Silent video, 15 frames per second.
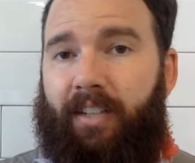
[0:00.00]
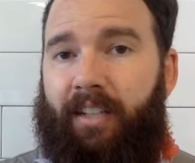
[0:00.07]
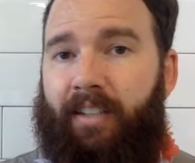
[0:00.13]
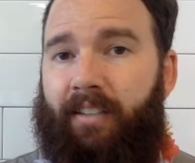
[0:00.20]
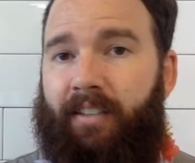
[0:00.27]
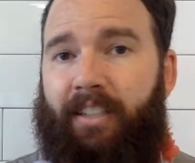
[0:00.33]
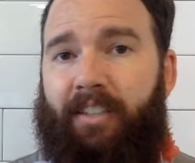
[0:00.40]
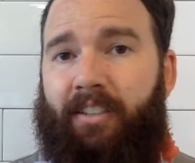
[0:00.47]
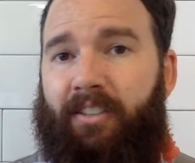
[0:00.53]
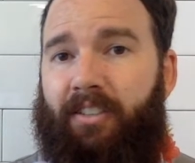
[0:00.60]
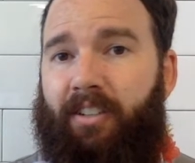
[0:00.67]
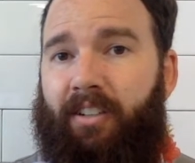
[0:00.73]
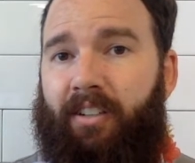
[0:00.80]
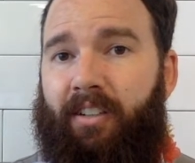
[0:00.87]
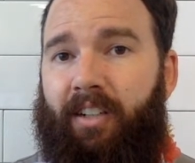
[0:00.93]
and leaders
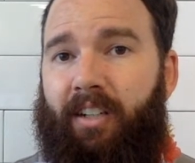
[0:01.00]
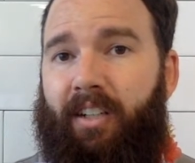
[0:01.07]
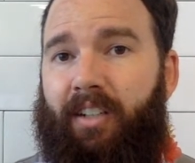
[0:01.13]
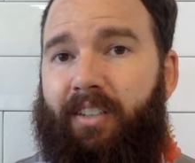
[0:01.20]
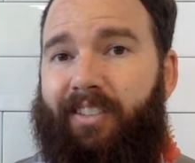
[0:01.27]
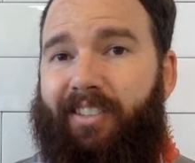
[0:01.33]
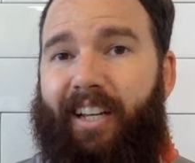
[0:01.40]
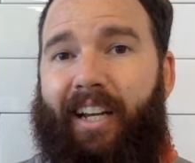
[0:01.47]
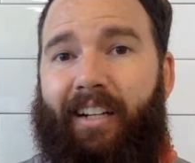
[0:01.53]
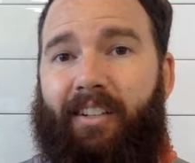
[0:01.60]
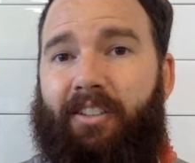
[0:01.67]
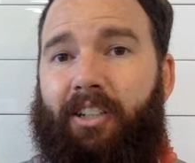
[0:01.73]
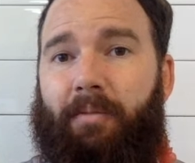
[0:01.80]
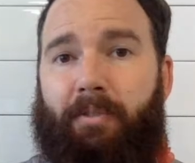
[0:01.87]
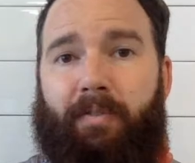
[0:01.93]
are saying in
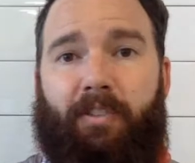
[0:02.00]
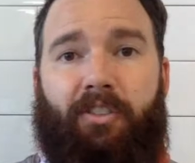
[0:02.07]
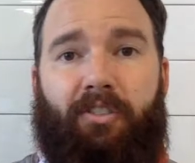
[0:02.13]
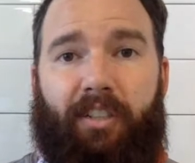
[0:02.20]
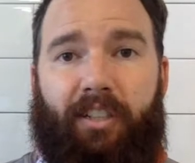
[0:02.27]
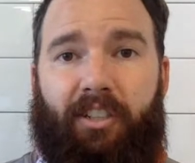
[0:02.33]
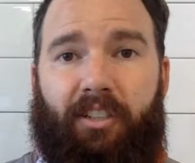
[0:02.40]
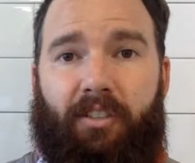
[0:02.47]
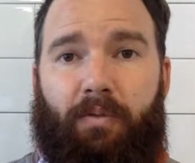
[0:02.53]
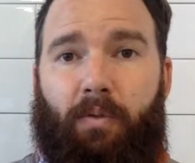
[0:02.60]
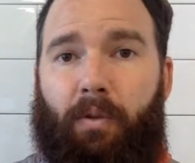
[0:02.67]
terms of restrictions.